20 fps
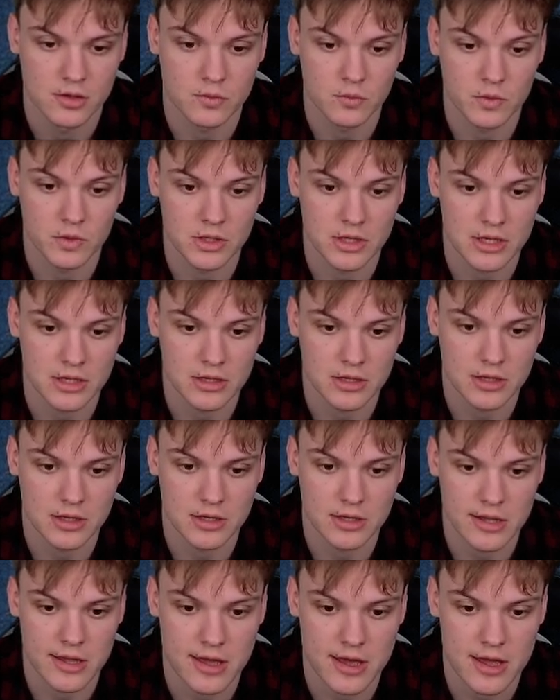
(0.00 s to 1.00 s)
with the idea
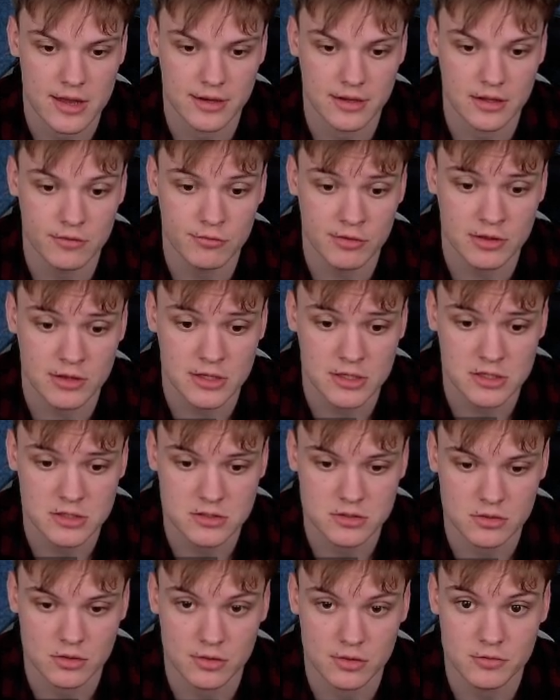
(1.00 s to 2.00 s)
that if he
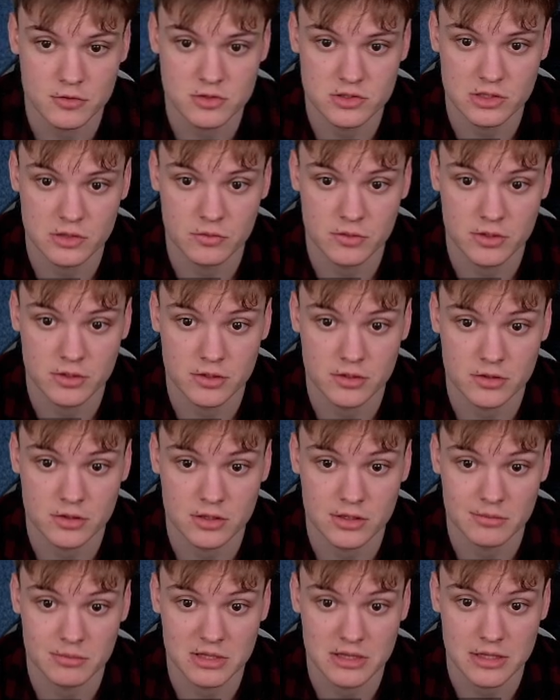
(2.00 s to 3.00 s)
takes, obviously we're not
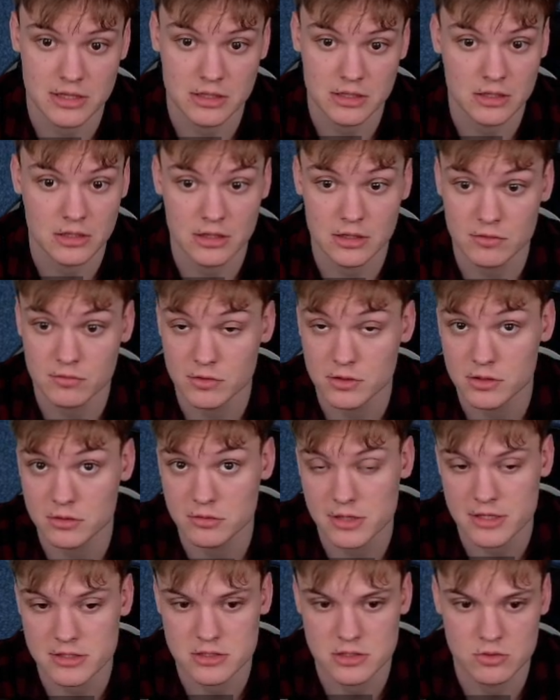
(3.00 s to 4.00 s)
going to be taking, even though
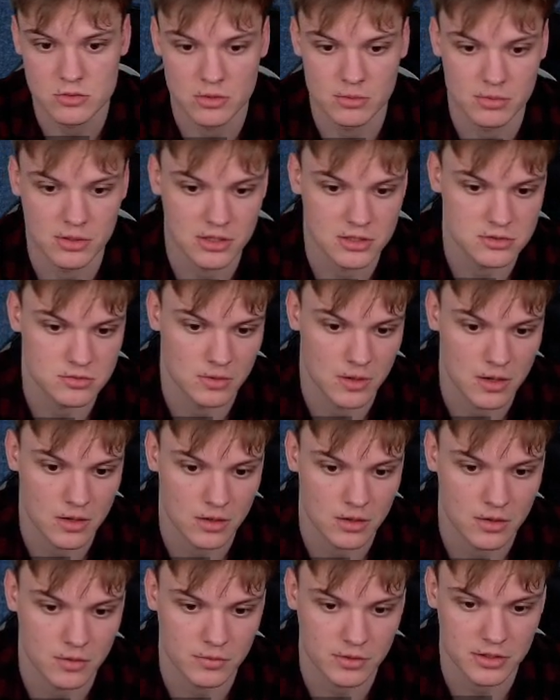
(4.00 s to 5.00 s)
that's doable as well.
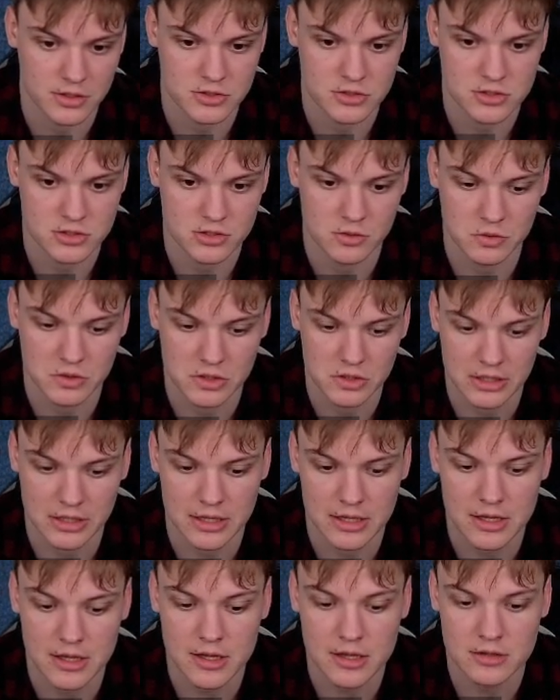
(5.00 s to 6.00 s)
We can just go king
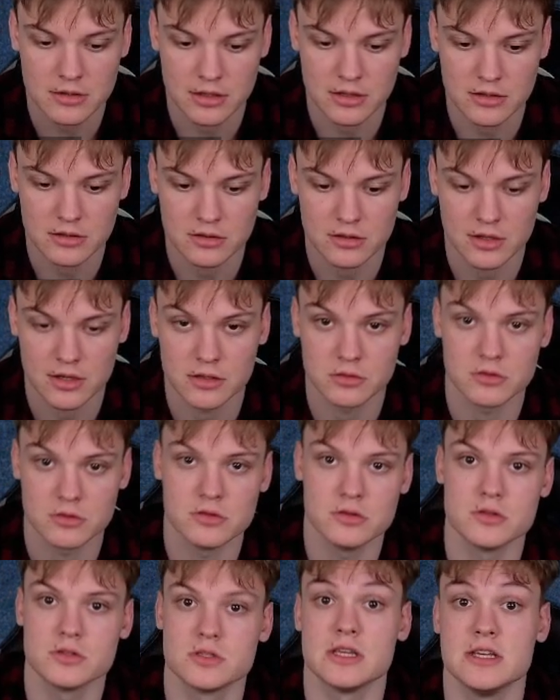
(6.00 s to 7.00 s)
a8 and try to
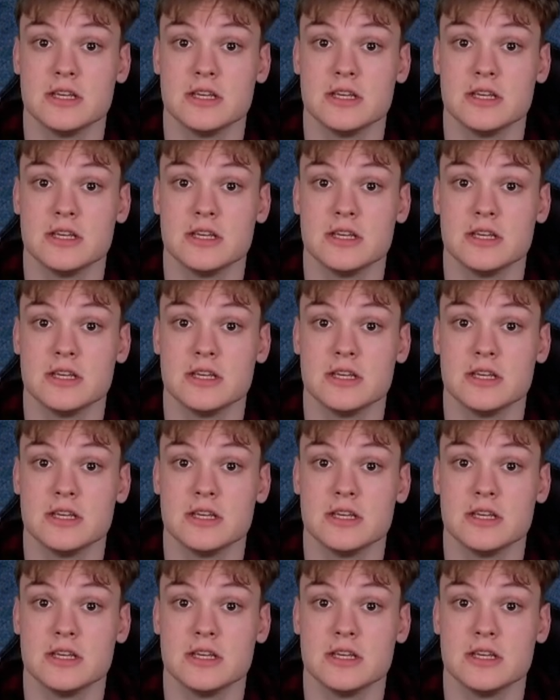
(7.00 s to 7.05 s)
use